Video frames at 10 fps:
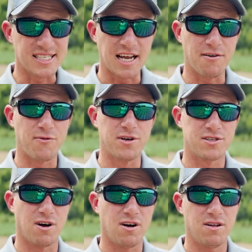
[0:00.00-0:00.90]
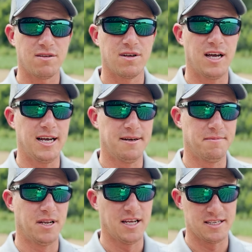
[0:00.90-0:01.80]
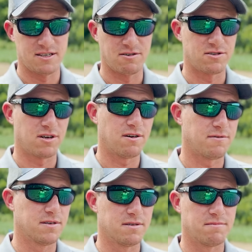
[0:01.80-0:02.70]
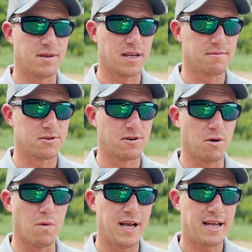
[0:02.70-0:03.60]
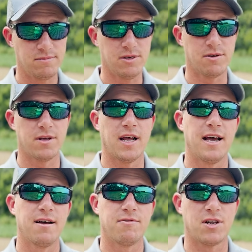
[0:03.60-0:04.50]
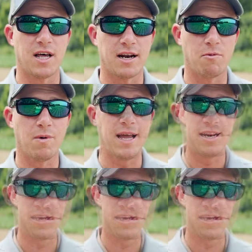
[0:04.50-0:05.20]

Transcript: say, a foot tall um, and then it turns off and becomes really wet, you could have a lot of wet